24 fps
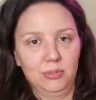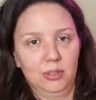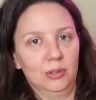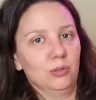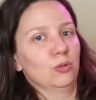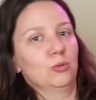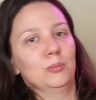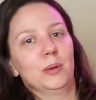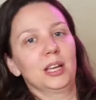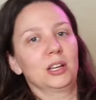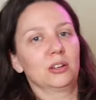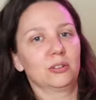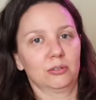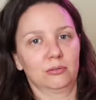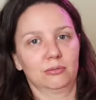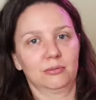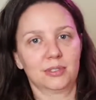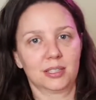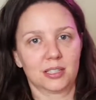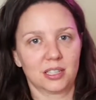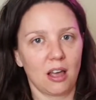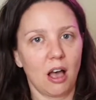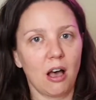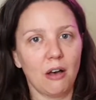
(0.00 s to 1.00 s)
with all my
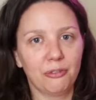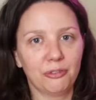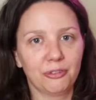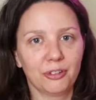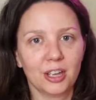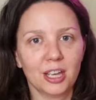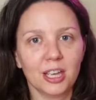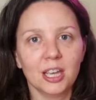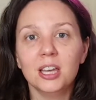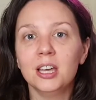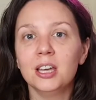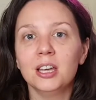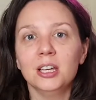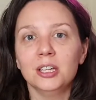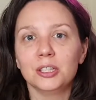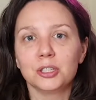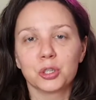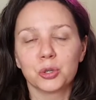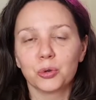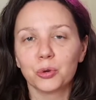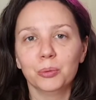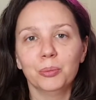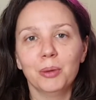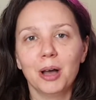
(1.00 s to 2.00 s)
stuff
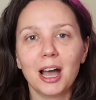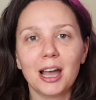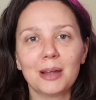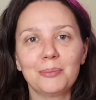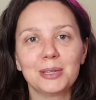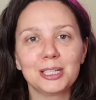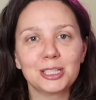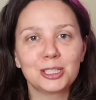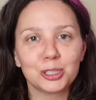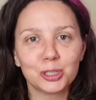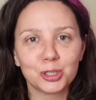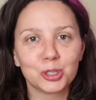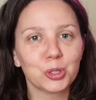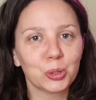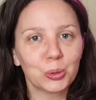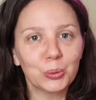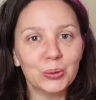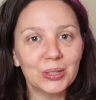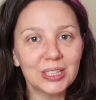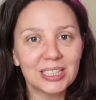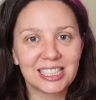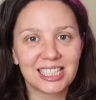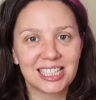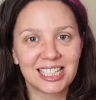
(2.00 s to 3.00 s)
to remind me to
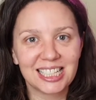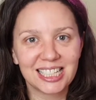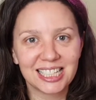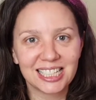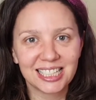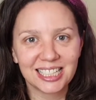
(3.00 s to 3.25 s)
do it.